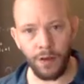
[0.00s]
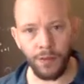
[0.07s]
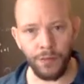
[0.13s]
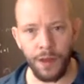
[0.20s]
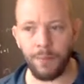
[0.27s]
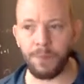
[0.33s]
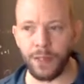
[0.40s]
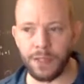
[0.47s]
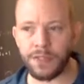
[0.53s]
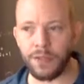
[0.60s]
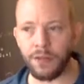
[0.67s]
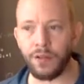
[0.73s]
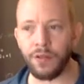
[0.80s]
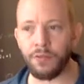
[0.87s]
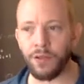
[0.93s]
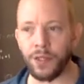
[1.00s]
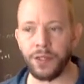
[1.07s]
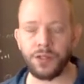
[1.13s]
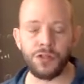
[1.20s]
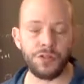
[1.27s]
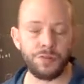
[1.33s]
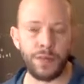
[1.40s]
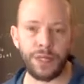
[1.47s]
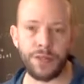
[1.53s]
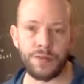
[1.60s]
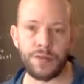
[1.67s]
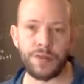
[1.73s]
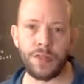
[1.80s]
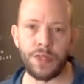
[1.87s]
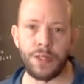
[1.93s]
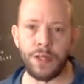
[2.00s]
that basically really just means